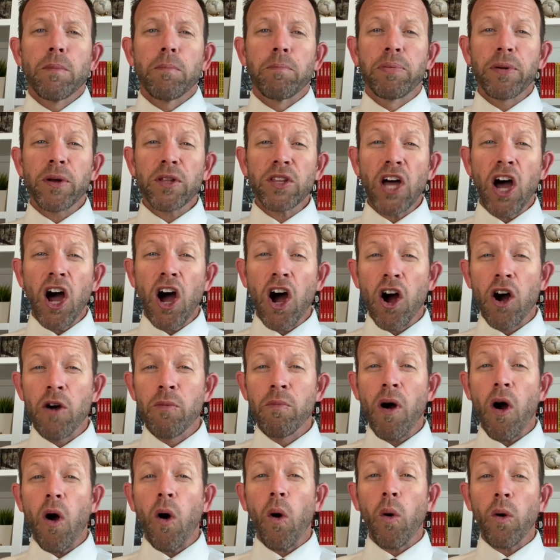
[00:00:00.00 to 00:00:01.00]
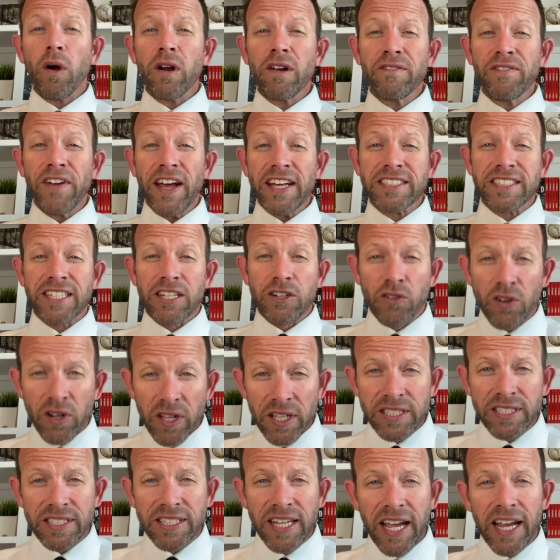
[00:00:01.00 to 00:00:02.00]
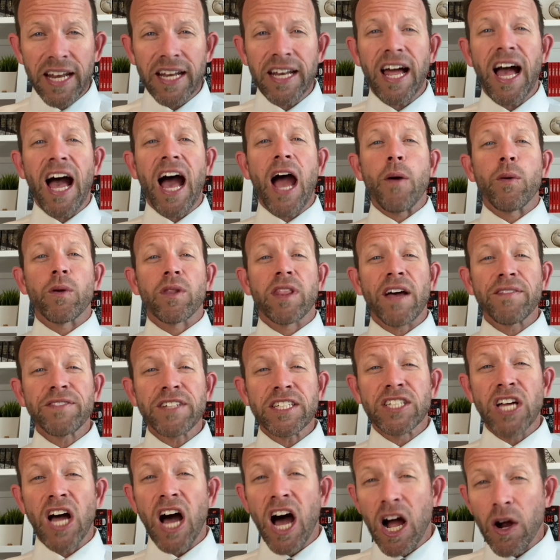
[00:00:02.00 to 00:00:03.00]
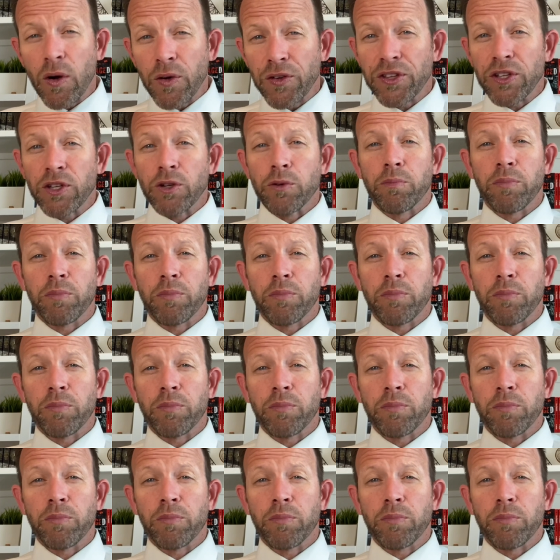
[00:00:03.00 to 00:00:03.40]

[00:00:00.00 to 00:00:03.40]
build a home, or invest in real estate, I would love to talk with you.